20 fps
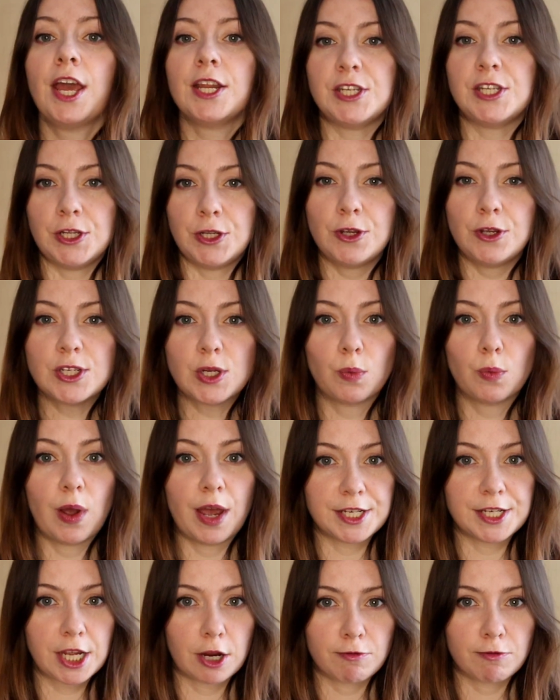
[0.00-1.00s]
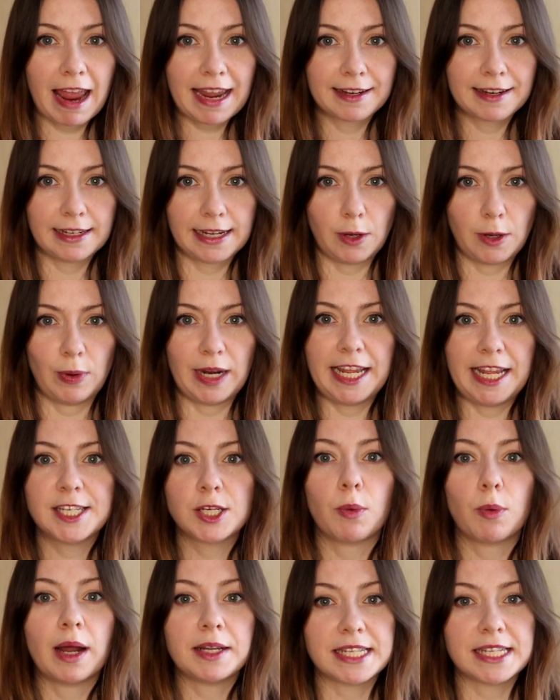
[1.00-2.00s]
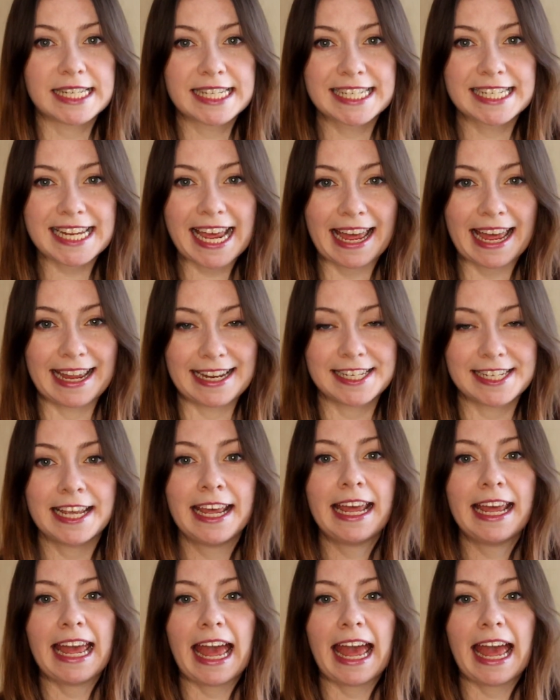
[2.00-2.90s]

To use a word correctly, we need to understand